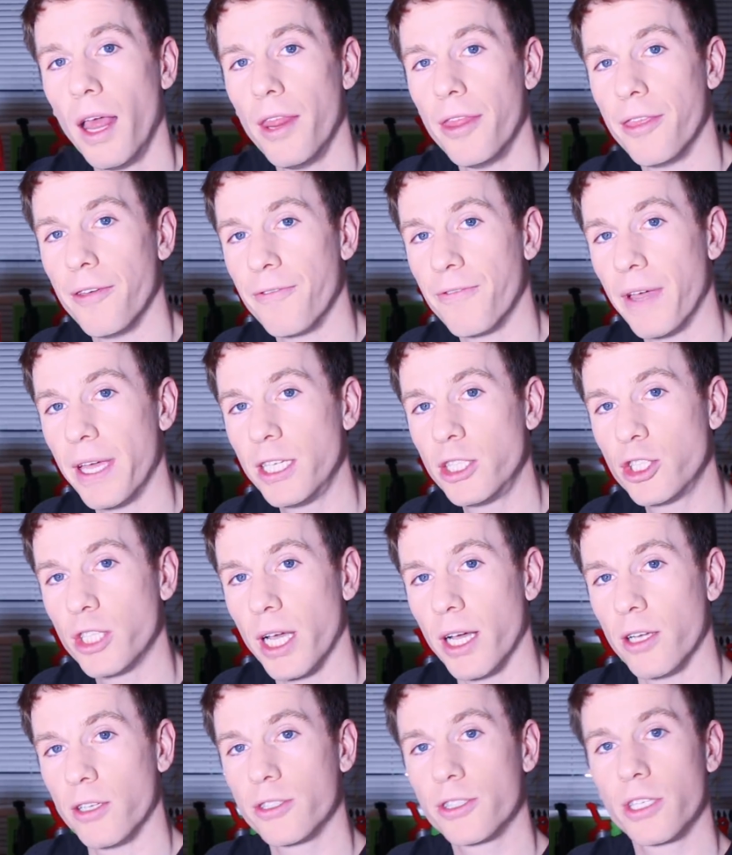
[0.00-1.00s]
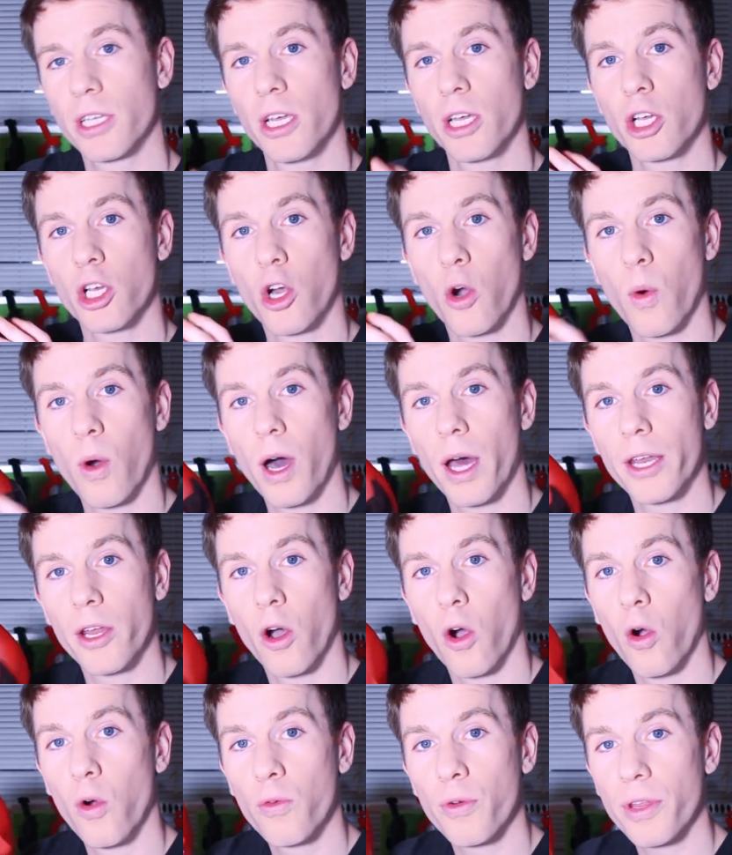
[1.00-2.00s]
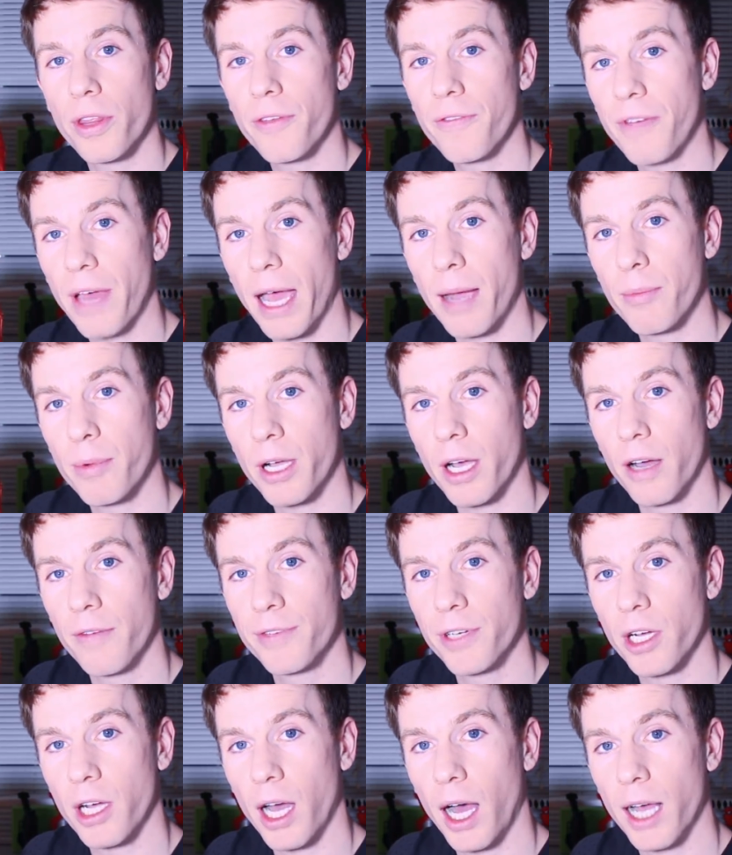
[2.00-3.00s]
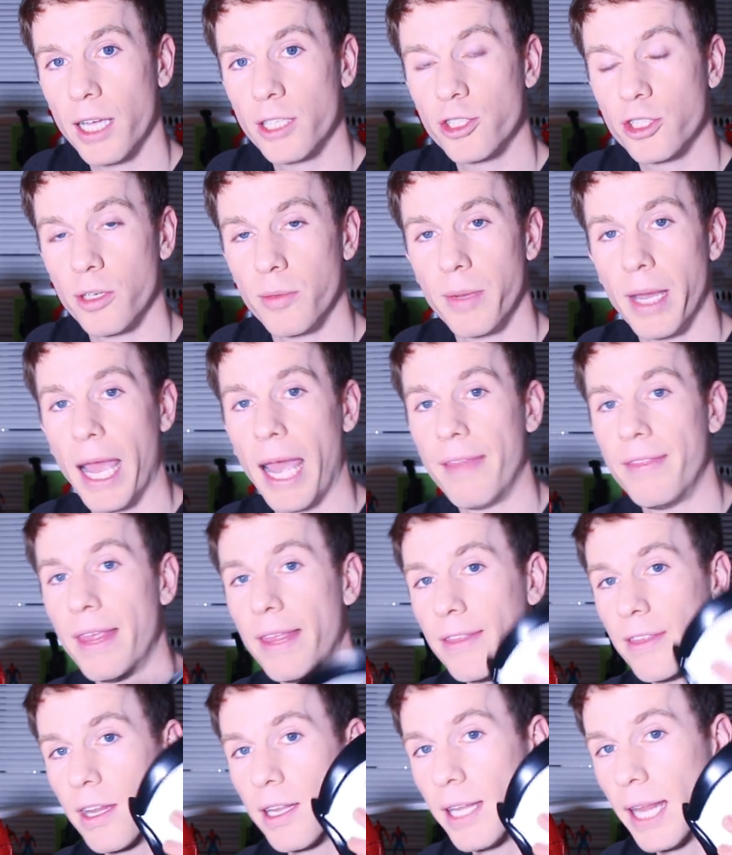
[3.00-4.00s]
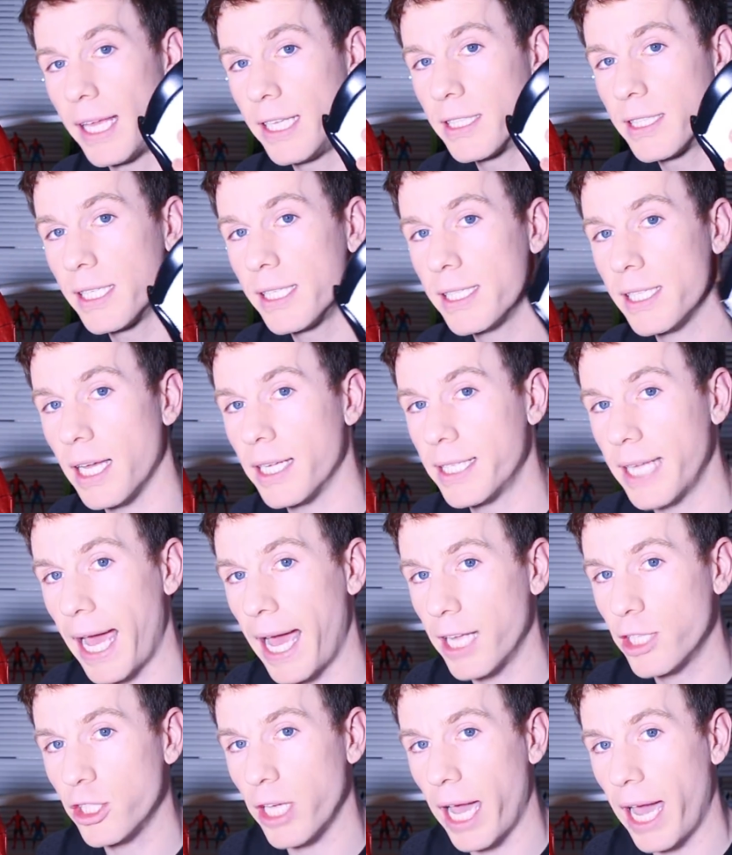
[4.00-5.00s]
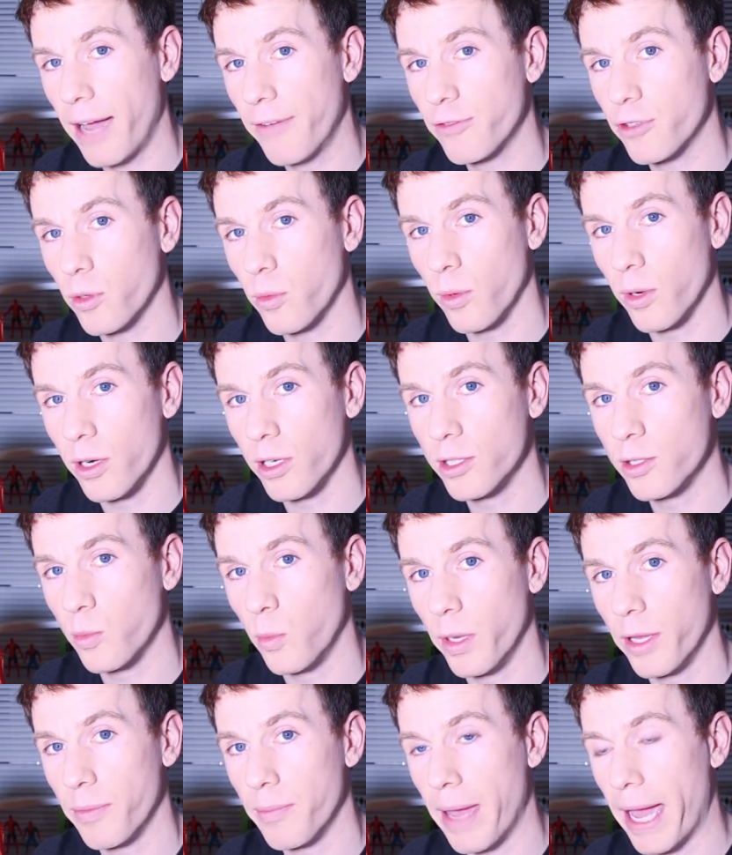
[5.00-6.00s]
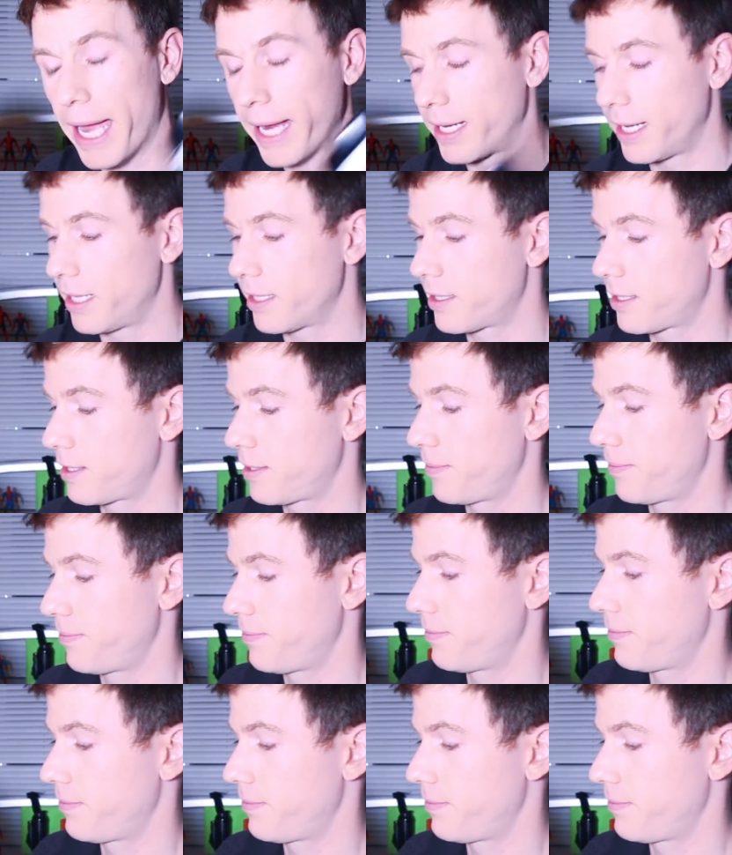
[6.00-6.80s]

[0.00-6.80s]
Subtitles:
The face shells go on over the fabric of your costume, and then the lenses attach afterwards with magnets.